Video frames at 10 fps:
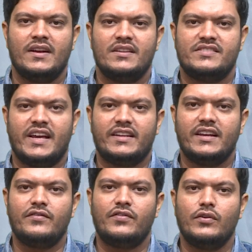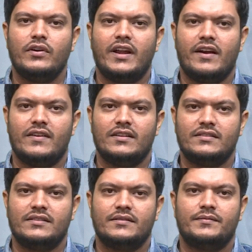checking fluid
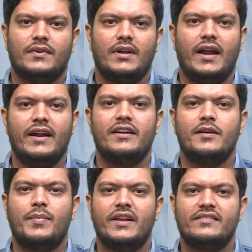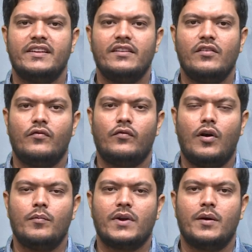levels and replacing
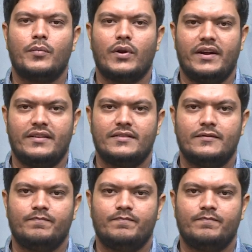worn components.